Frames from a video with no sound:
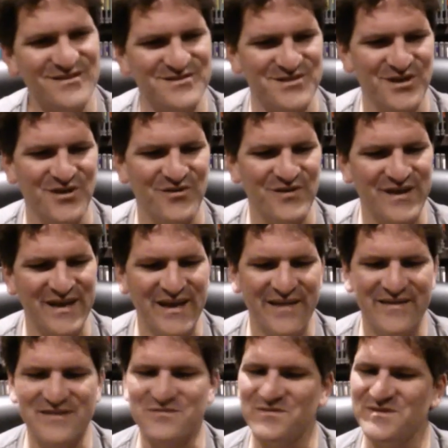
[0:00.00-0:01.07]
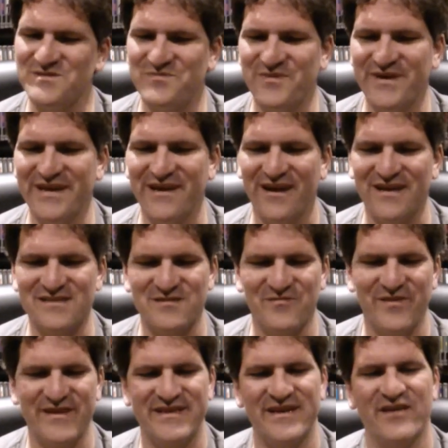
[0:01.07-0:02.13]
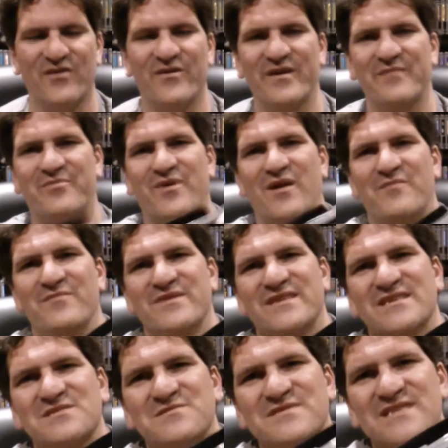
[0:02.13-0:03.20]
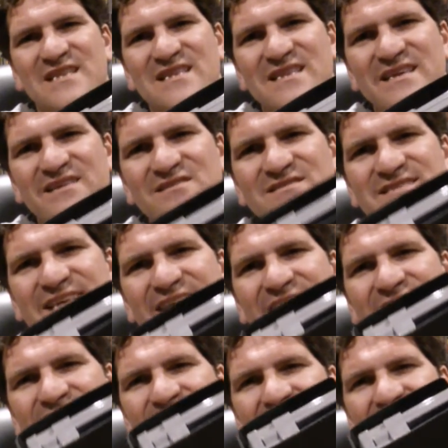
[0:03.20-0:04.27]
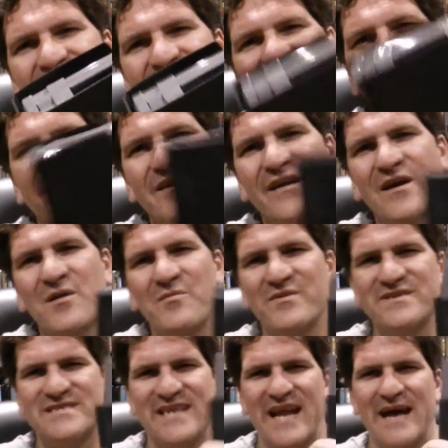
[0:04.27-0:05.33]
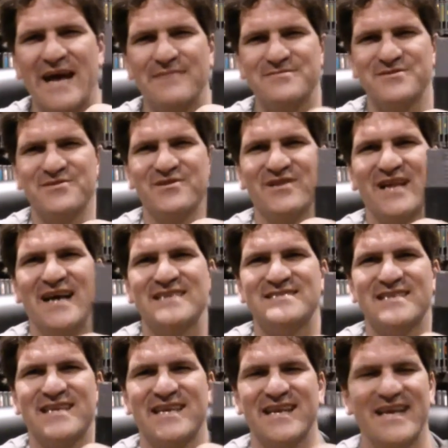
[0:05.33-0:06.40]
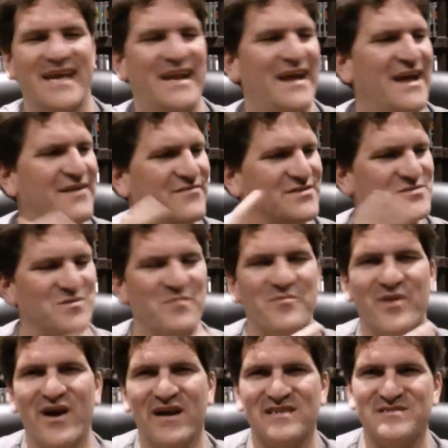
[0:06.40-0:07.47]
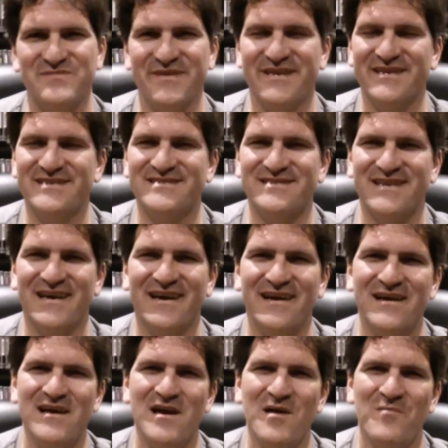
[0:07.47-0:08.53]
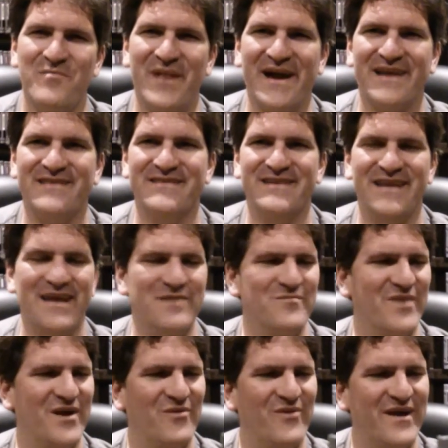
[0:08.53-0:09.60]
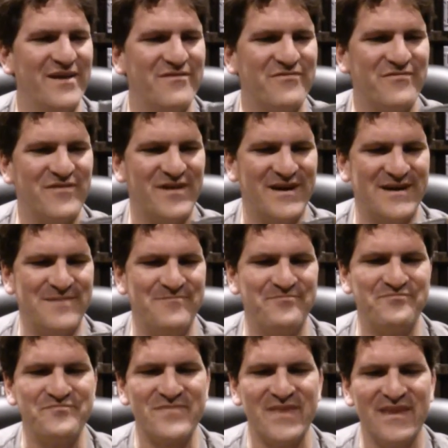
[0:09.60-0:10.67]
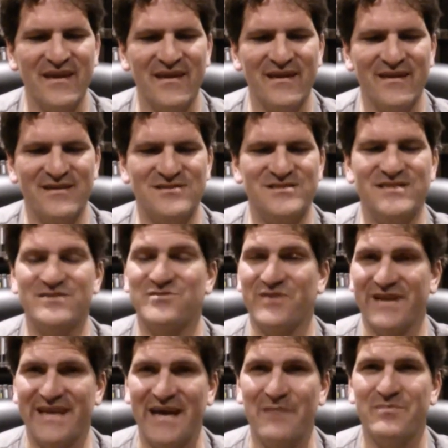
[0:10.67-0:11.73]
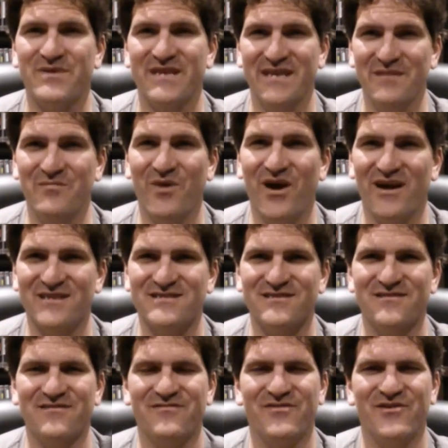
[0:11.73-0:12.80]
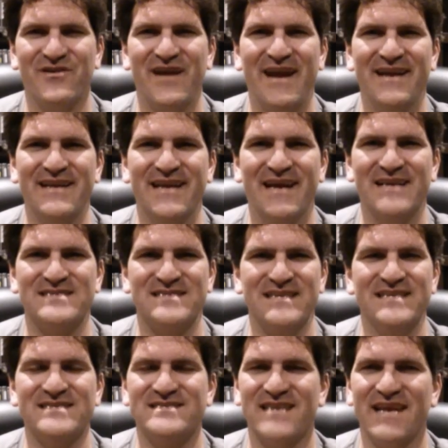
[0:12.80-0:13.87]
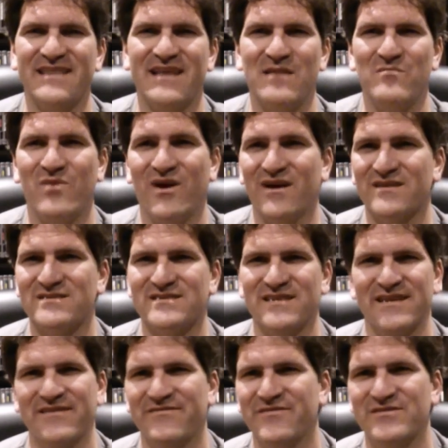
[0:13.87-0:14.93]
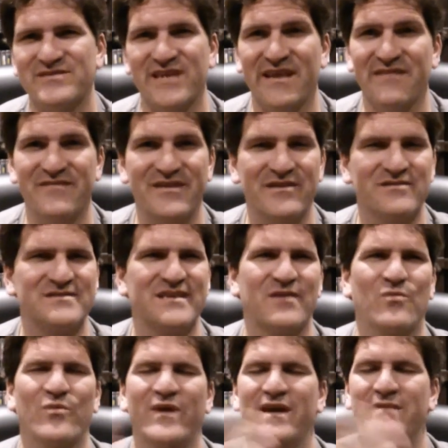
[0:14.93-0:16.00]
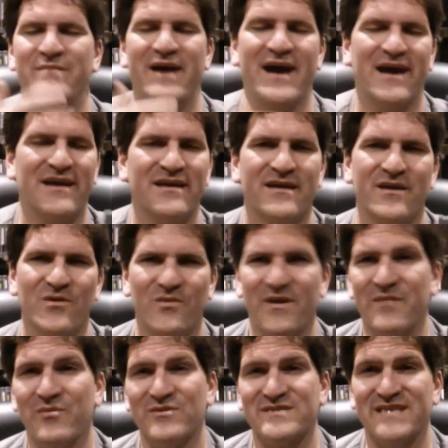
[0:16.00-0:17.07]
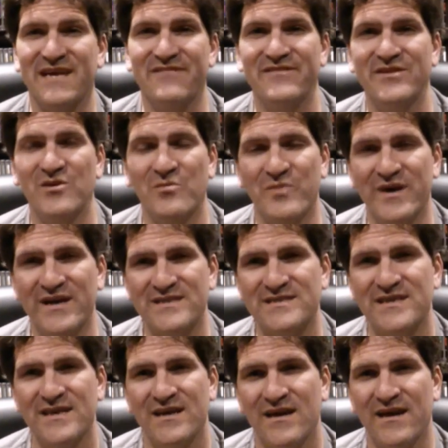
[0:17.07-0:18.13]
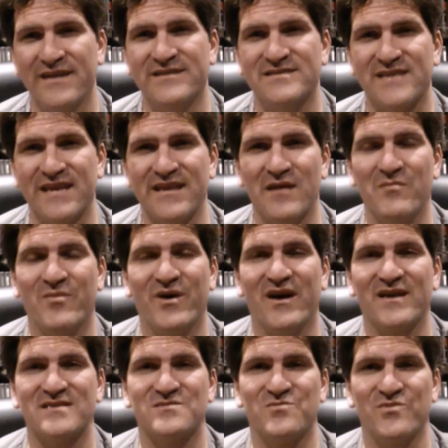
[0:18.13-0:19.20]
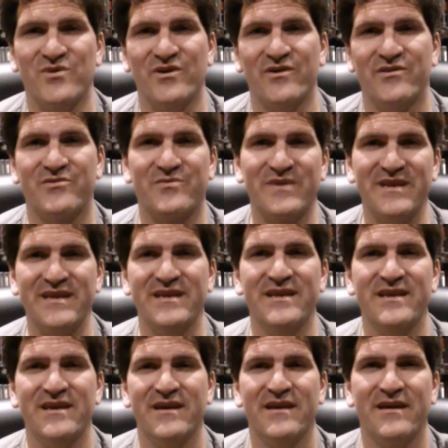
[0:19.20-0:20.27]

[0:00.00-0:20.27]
So this one's pretty awesome right there. Only problem with this one's a little ding right here. This is an absolute classic. And again, I have this one boxed because uh, back in the day, my wife, um, she sort of kept the box of her NES and inside that box, and if you saw that video, it's like way back when I posted that video, but inside that box were three